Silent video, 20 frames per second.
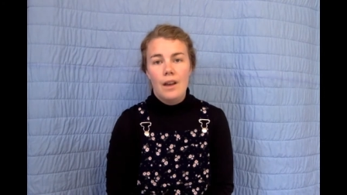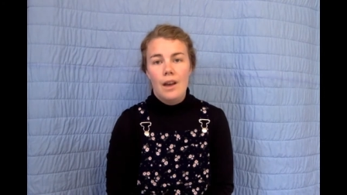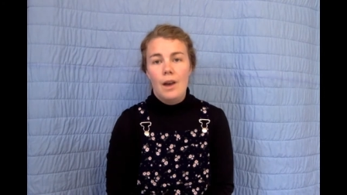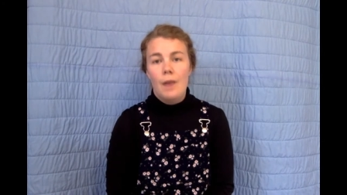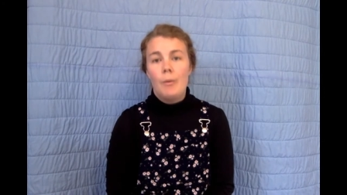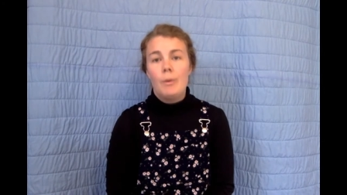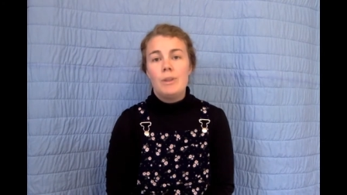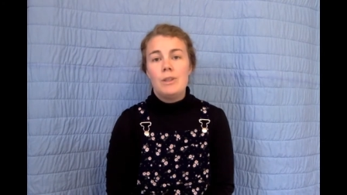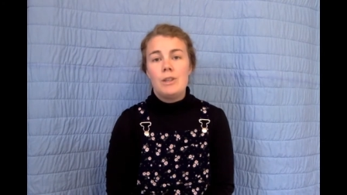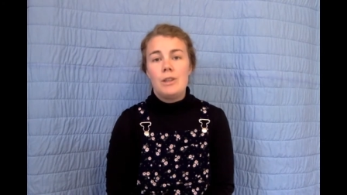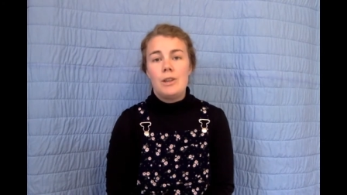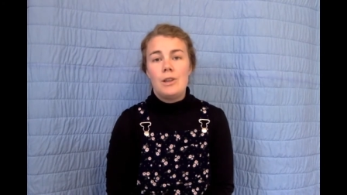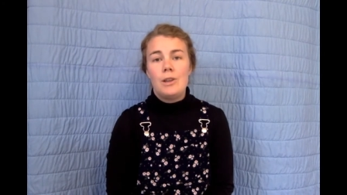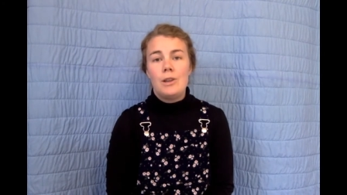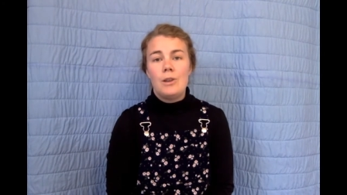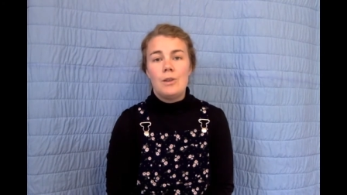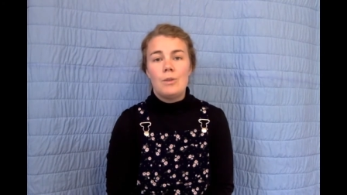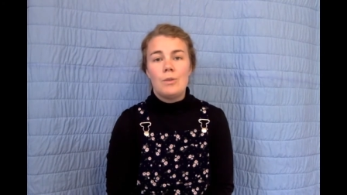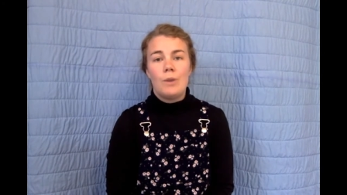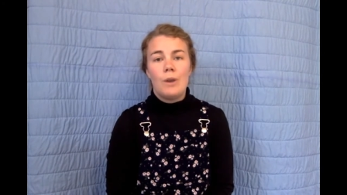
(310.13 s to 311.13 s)
I wonder who
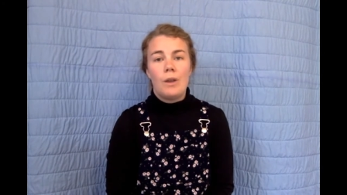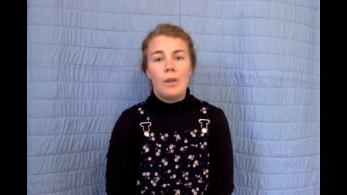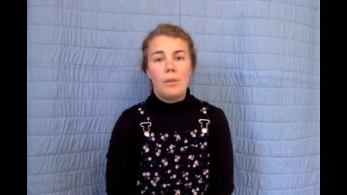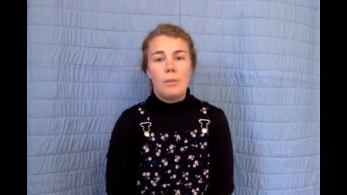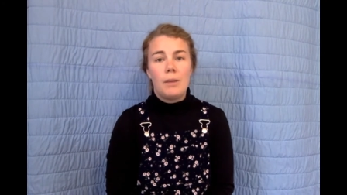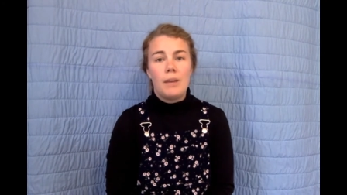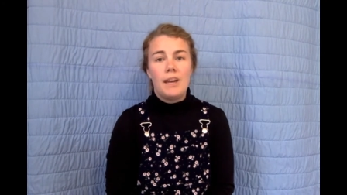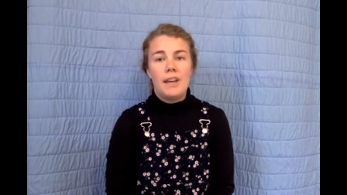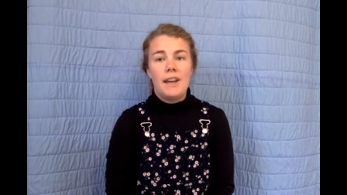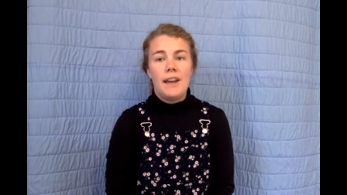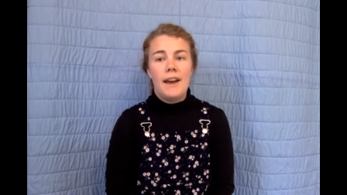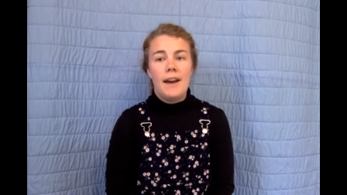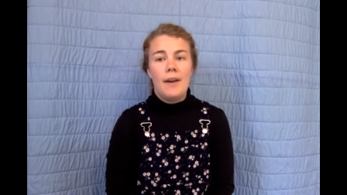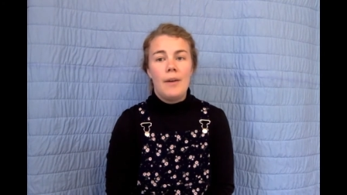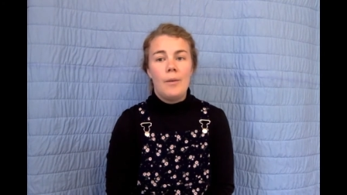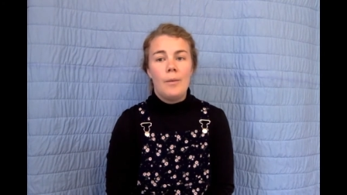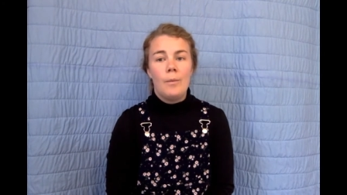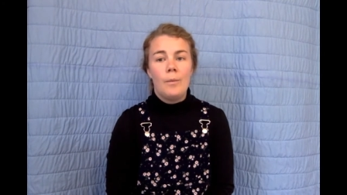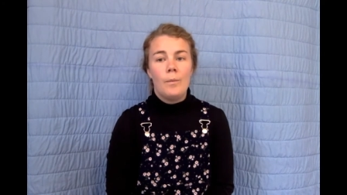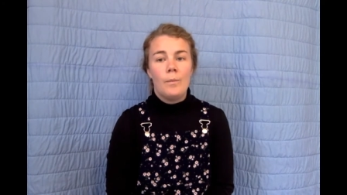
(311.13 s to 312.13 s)
you'd rather be now.